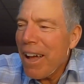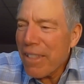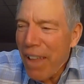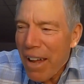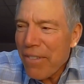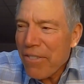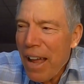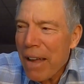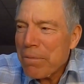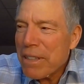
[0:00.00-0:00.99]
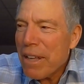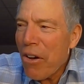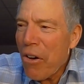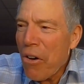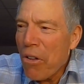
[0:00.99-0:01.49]
lot of times
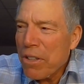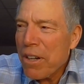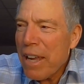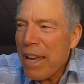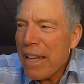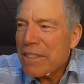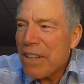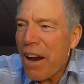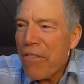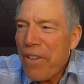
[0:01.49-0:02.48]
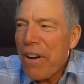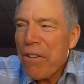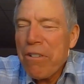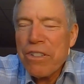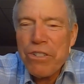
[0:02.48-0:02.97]
older kids are very
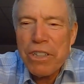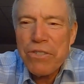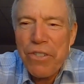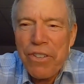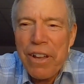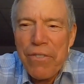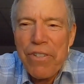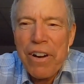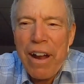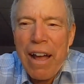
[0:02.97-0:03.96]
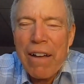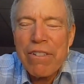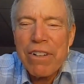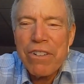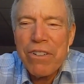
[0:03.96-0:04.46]
resourceful. They'll figure out how
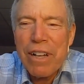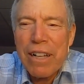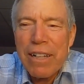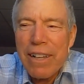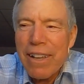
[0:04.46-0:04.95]
to do it.